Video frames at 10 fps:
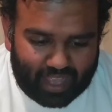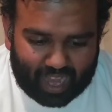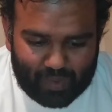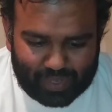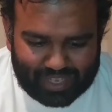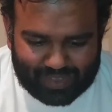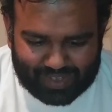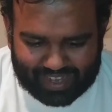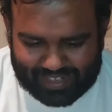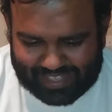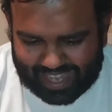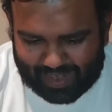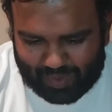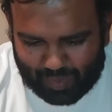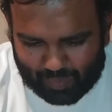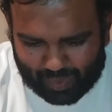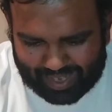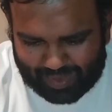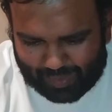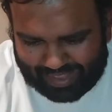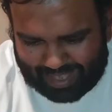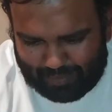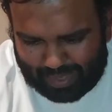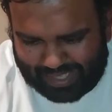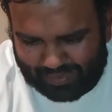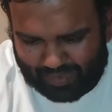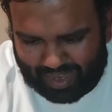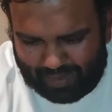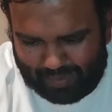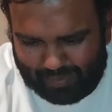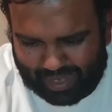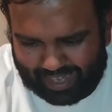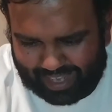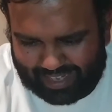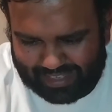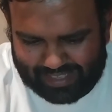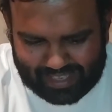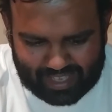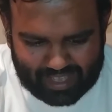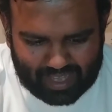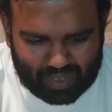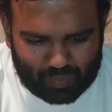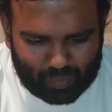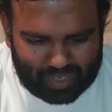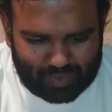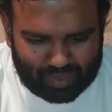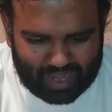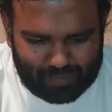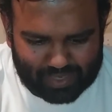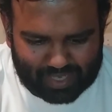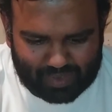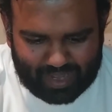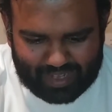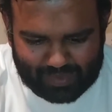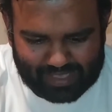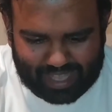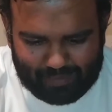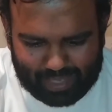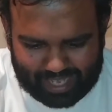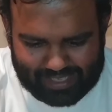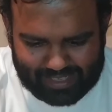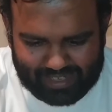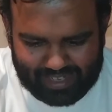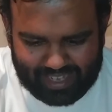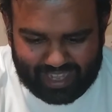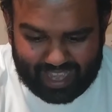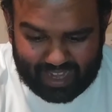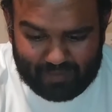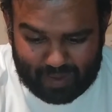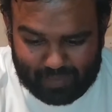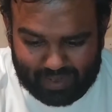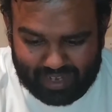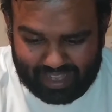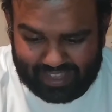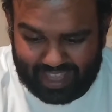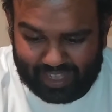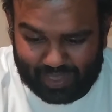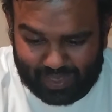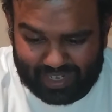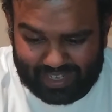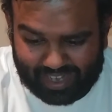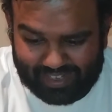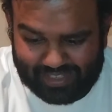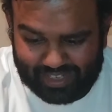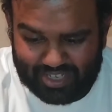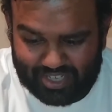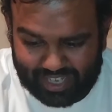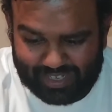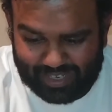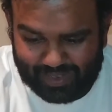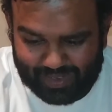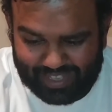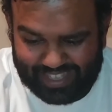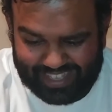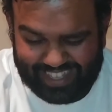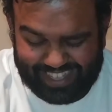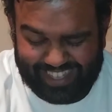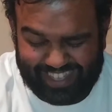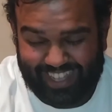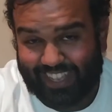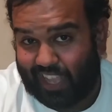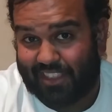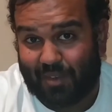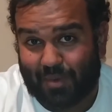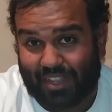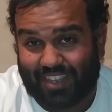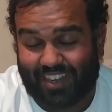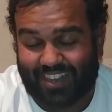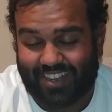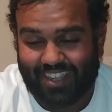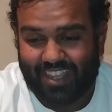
I really don't understand why do you want that piece of crap, but I'd like to see what you are able to create using that blaster. And remember, the included darts are shit too. And they really are.